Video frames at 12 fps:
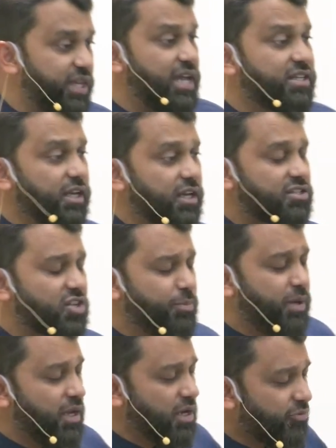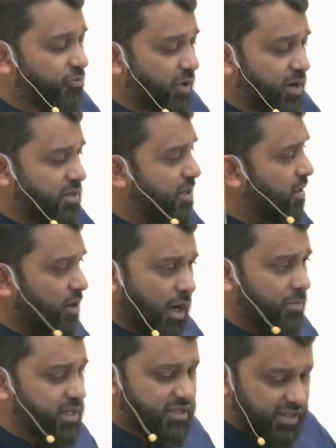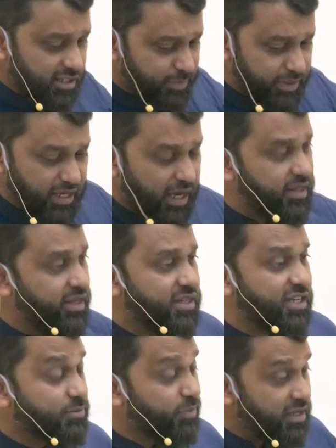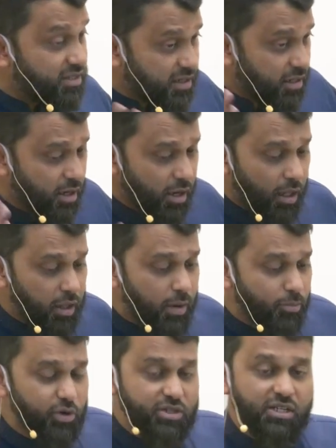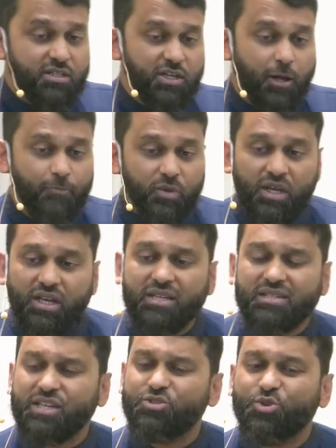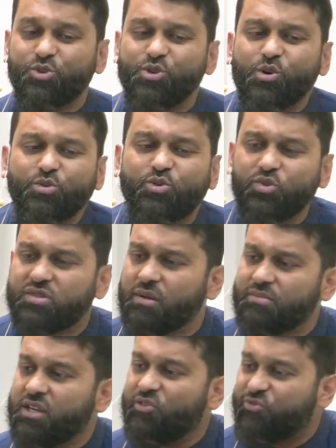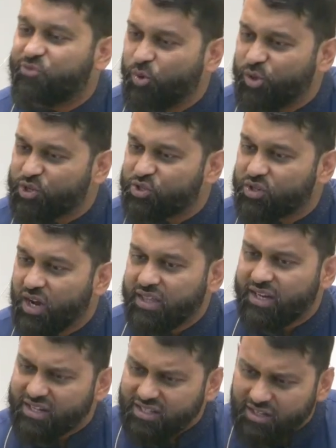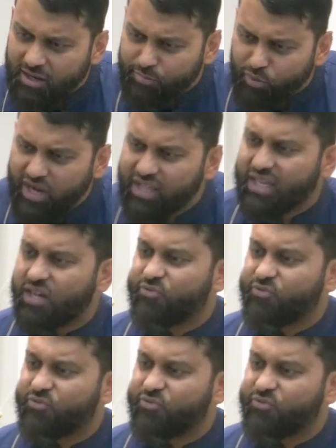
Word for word: Of the etiquettes of being a friend, common sense, but the hadith explains it in a lot more detail, is that you don't do something foolish that is going to break